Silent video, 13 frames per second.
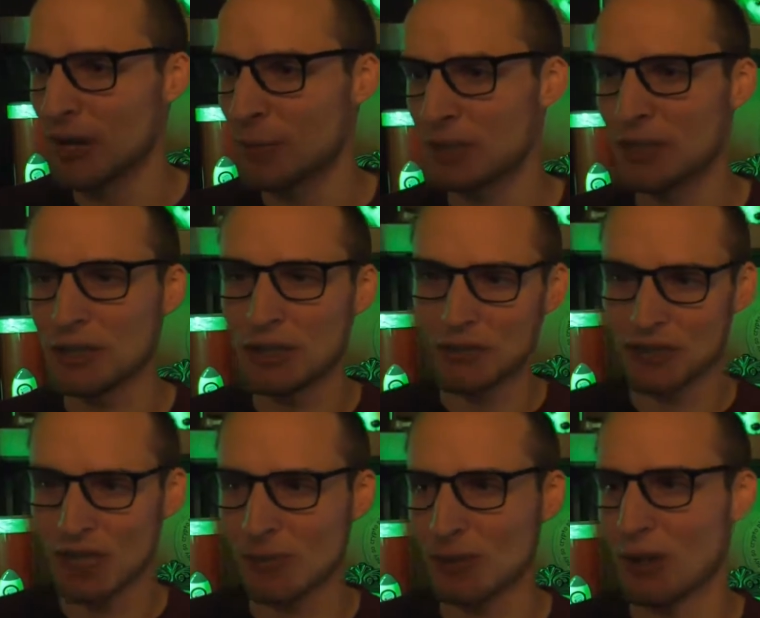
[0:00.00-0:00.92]
But thank you
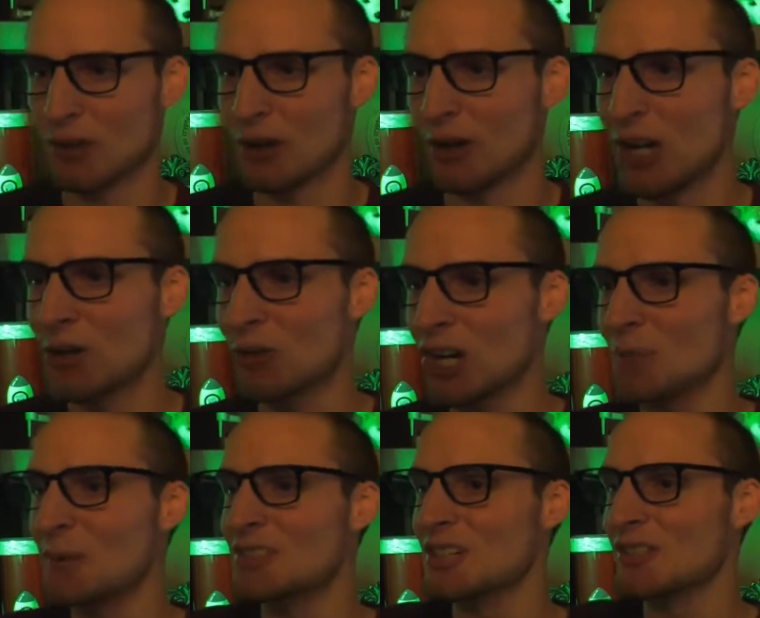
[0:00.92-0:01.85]
for letting me know, though.
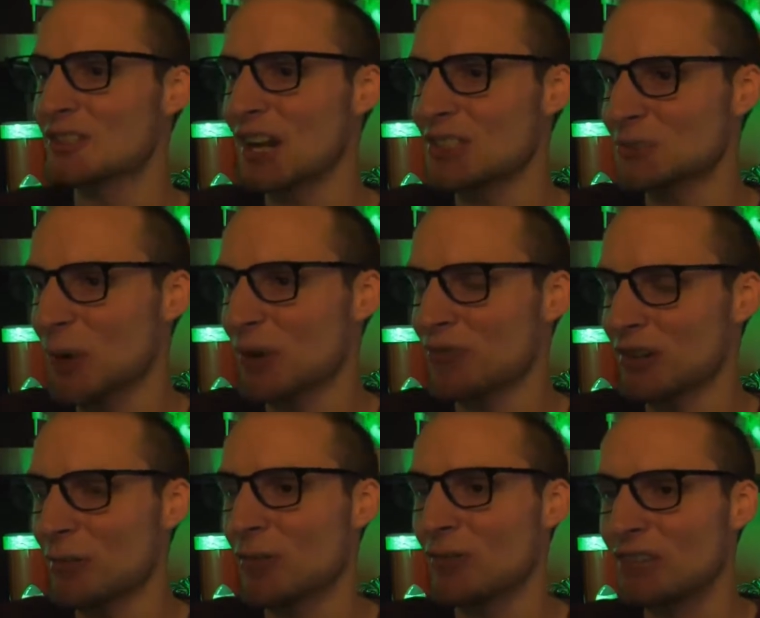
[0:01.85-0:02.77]
Welcome to Silver as well,
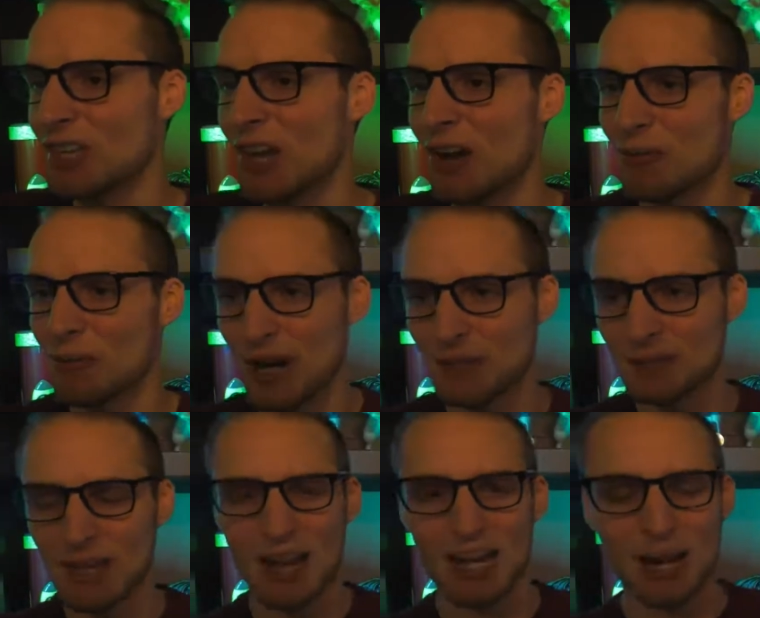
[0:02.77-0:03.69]
from Via, where,
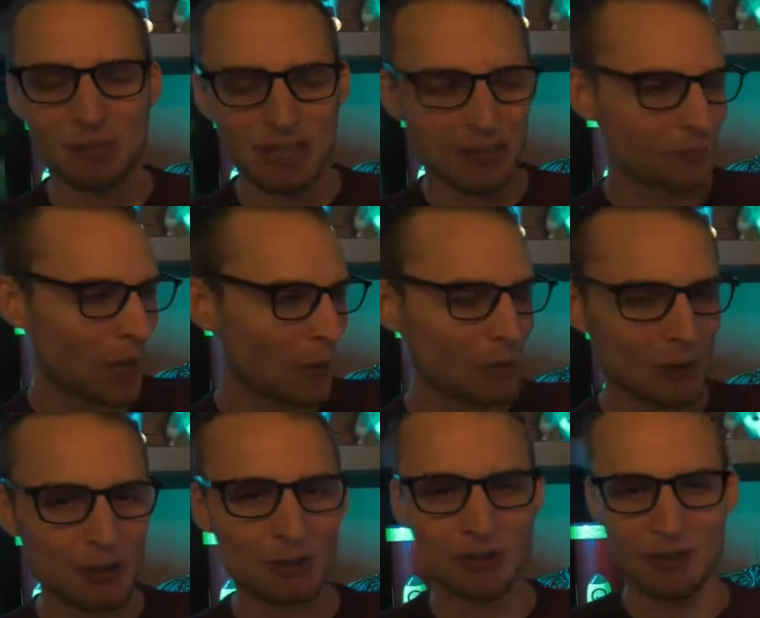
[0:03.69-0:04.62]
and I believe probably what
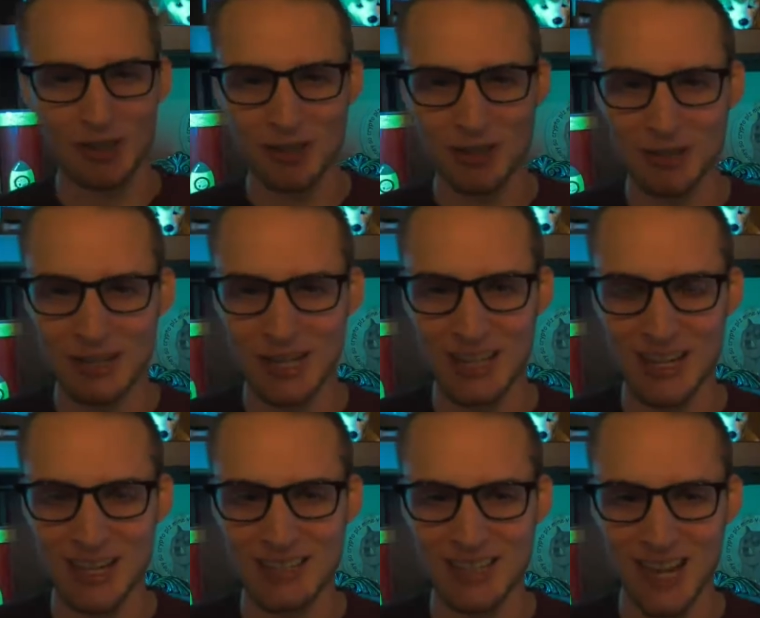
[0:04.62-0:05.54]
he was referring to
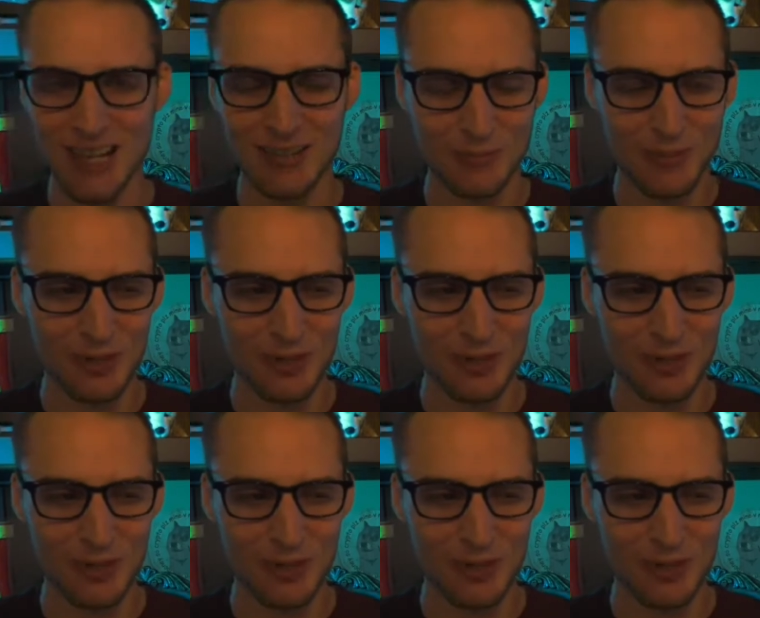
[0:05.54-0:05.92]
is I